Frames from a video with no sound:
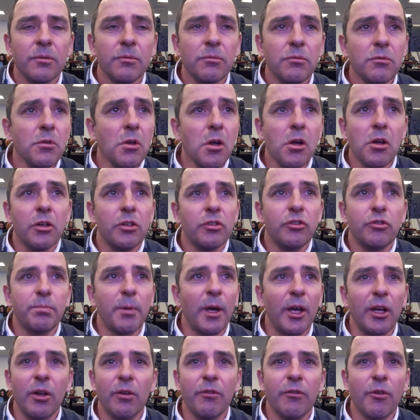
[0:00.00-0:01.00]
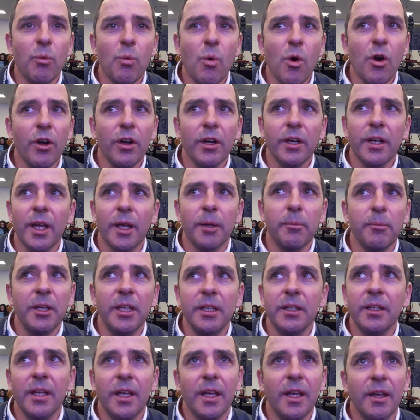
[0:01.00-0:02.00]
No, it's part of the work. I
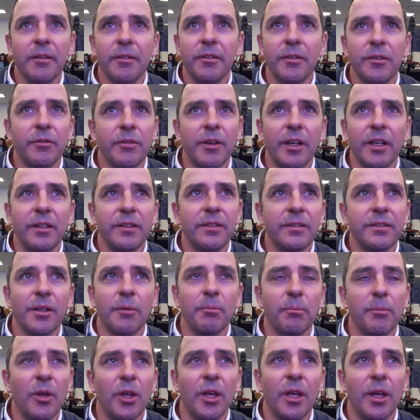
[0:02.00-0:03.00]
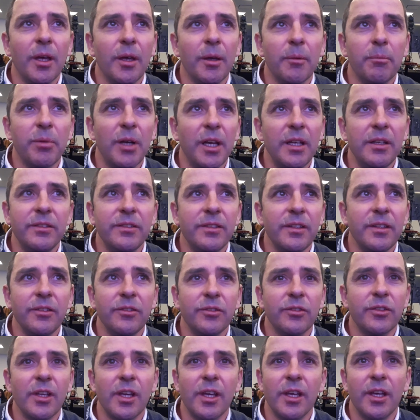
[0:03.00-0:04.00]
mean, in very some
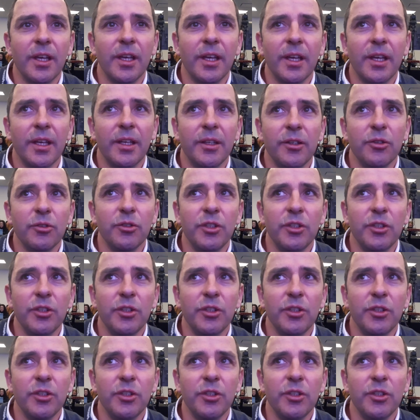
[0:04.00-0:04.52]
places you